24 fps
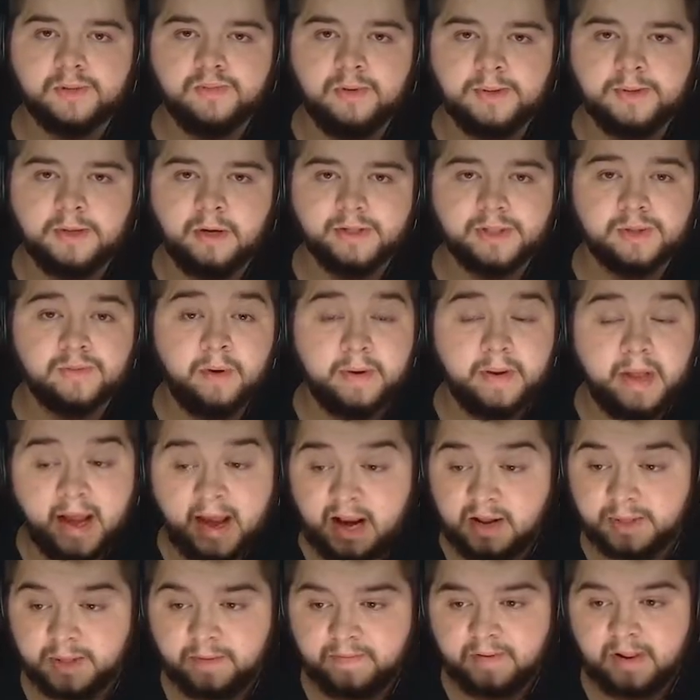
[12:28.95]
We've lost one hell
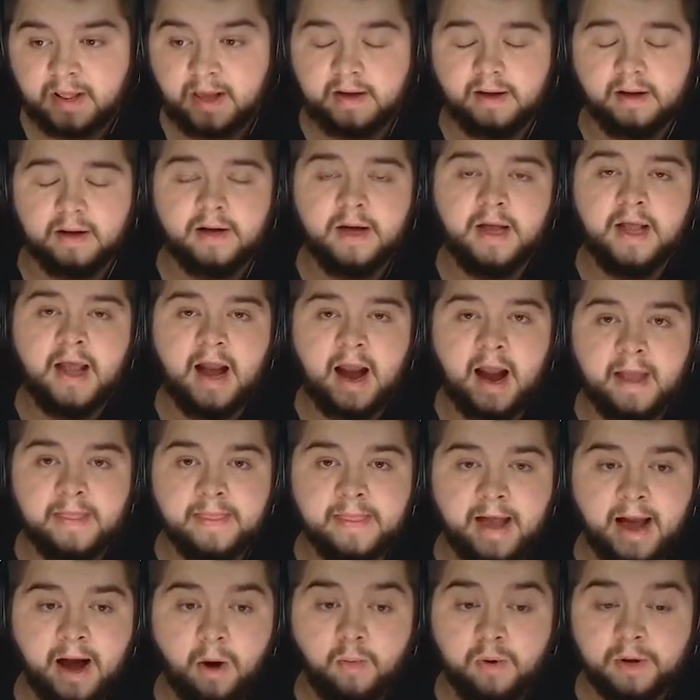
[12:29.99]
of a player, and
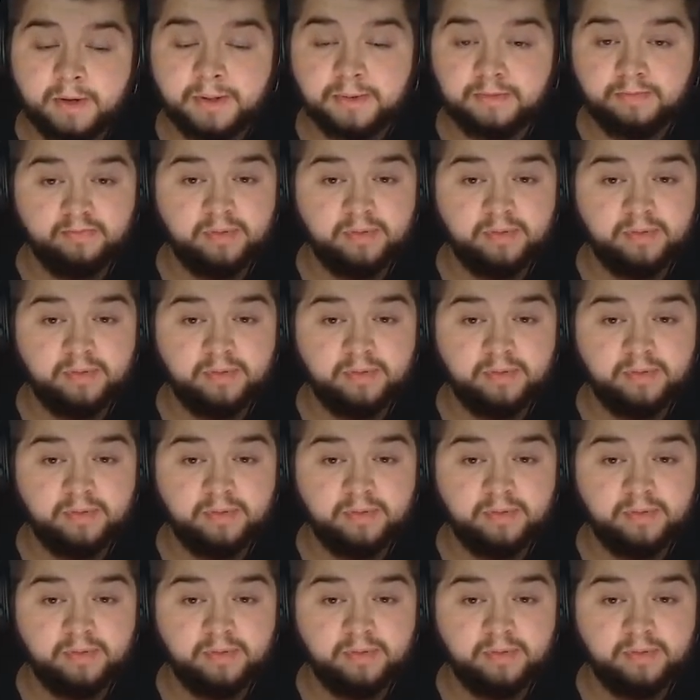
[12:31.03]
now we